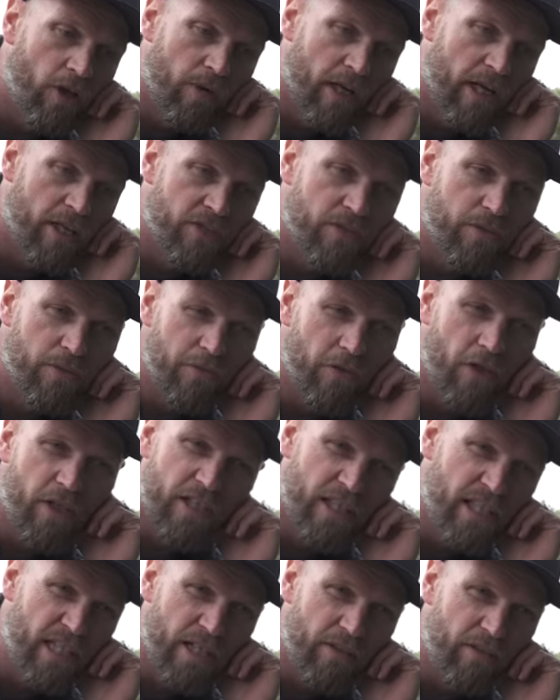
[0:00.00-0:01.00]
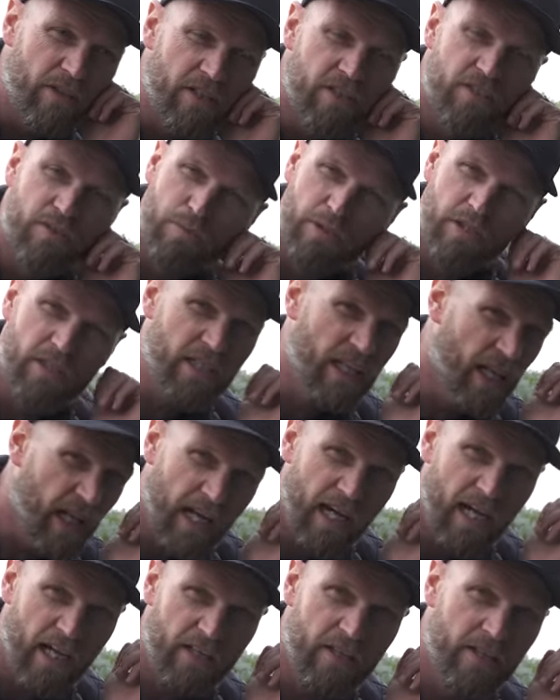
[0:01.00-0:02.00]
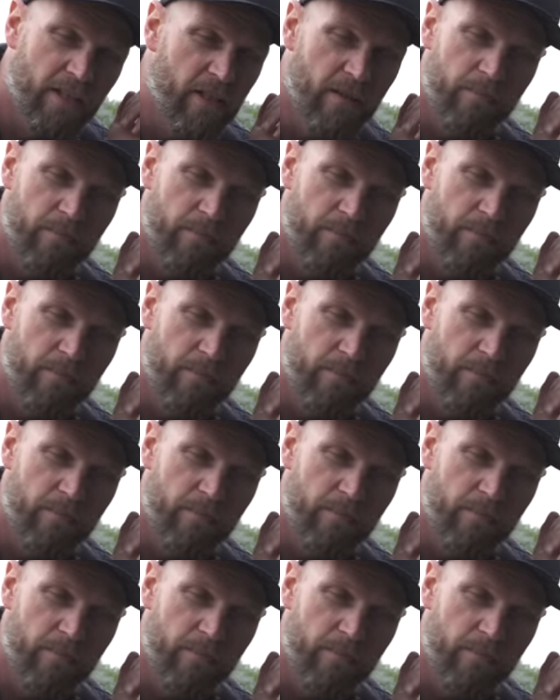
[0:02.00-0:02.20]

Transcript: range, you'll find the gearing is really hard.